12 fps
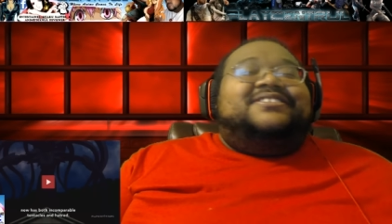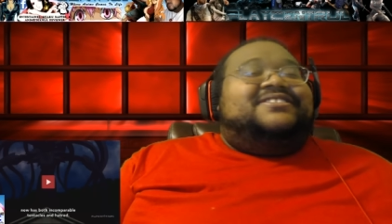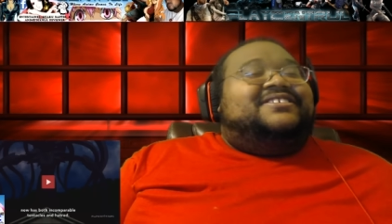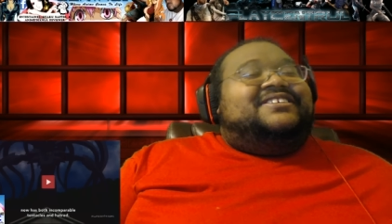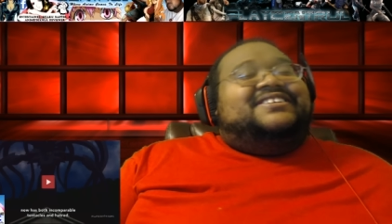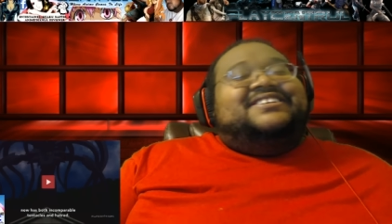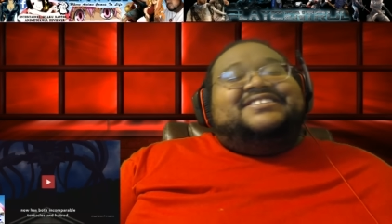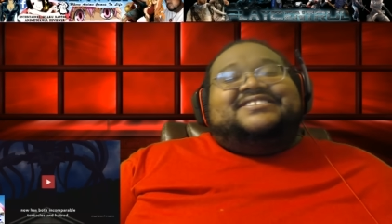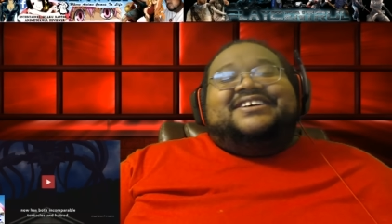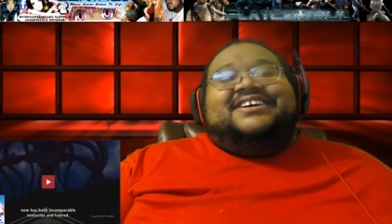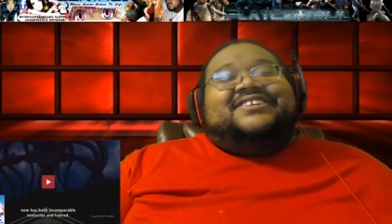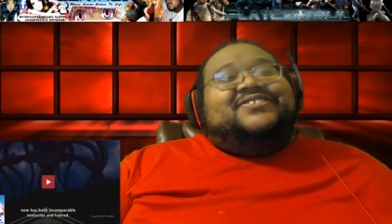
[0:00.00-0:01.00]
And he's
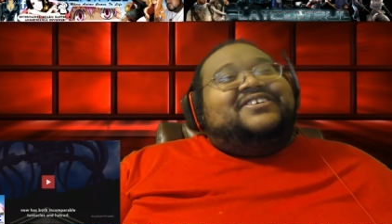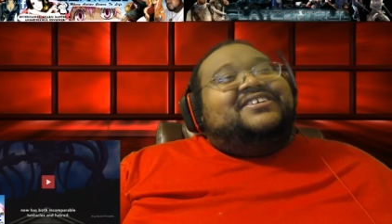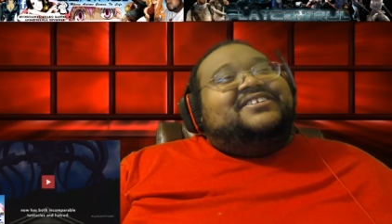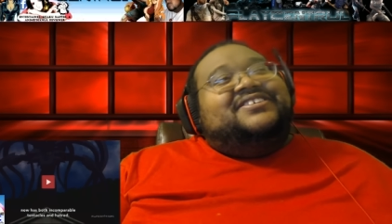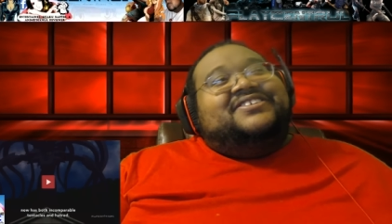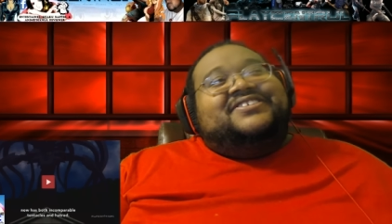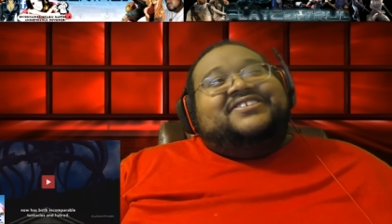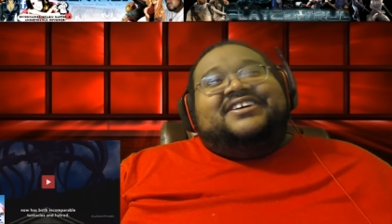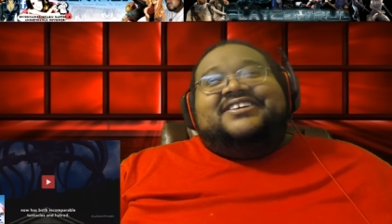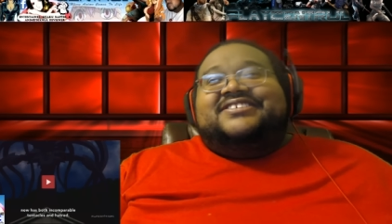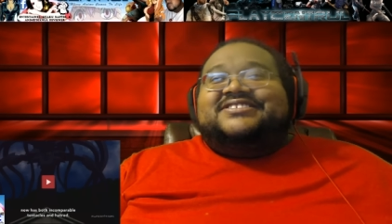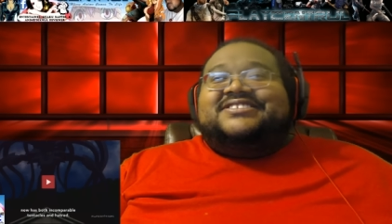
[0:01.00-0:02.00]
like, well, you know, you gotta
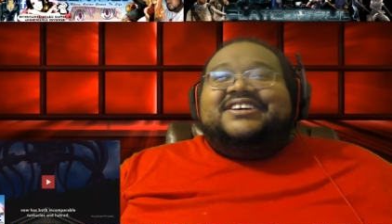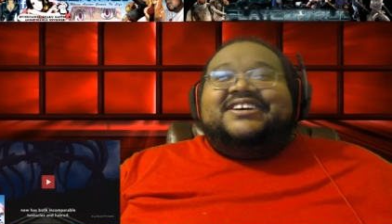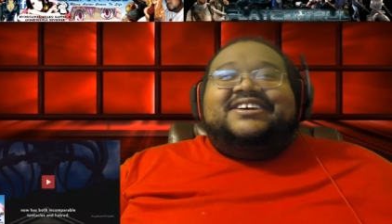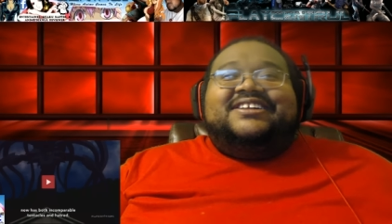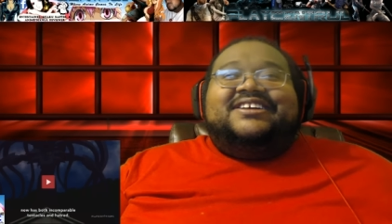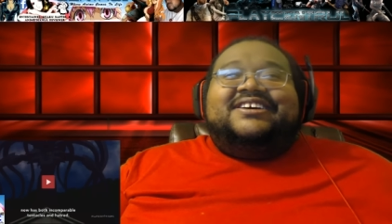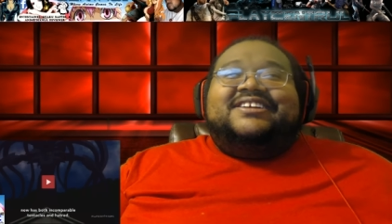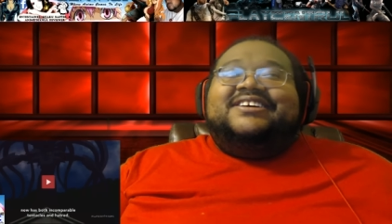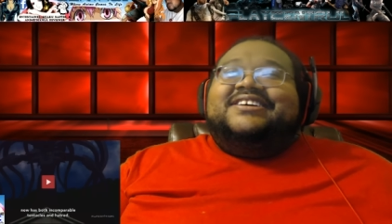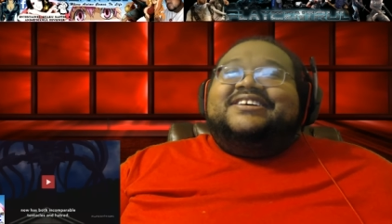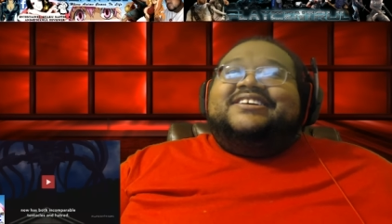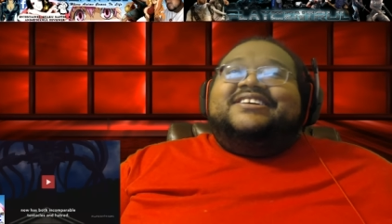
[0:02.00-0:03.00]
understand that
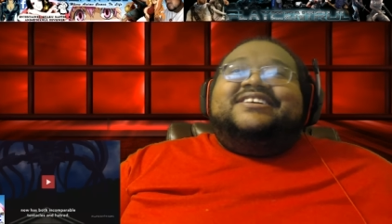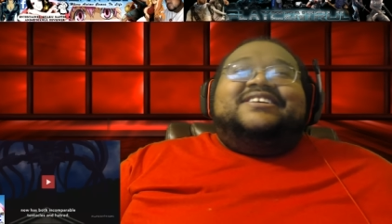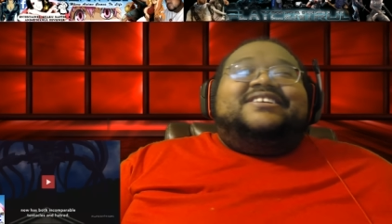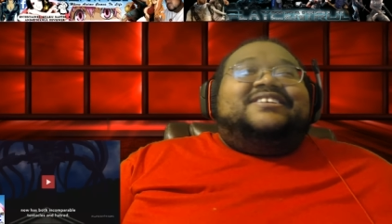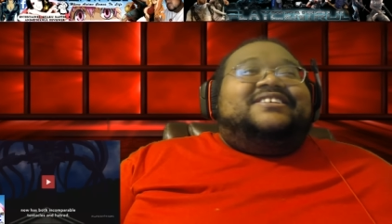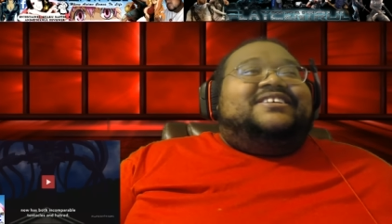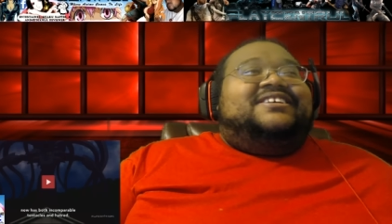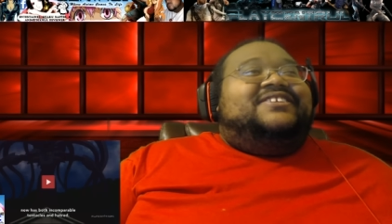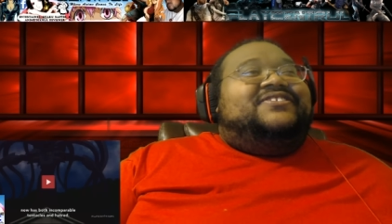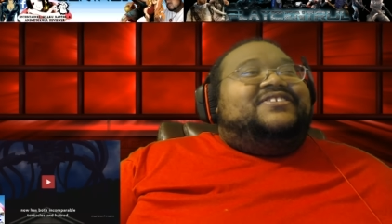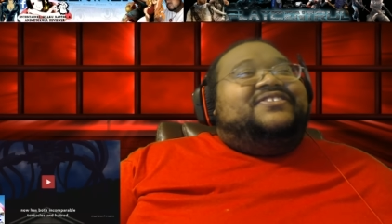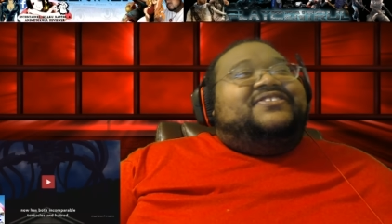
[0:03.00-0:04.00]

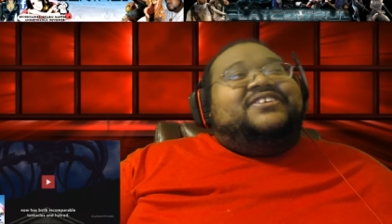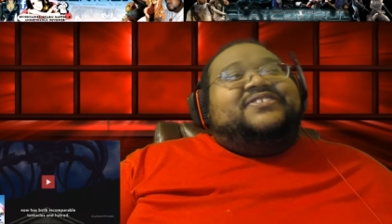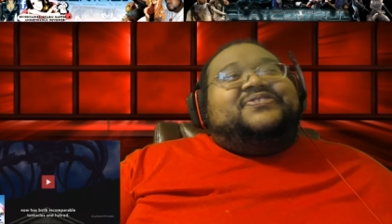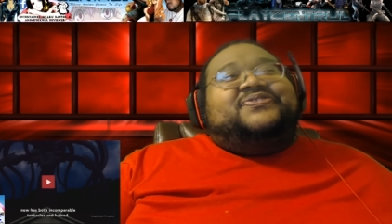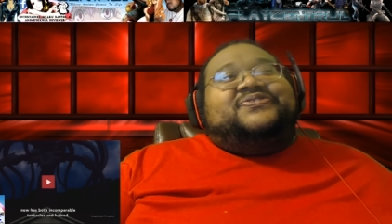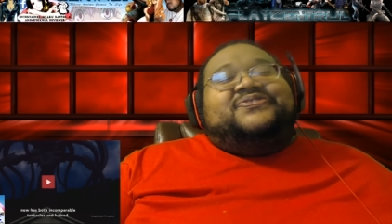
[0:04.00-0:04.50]
even if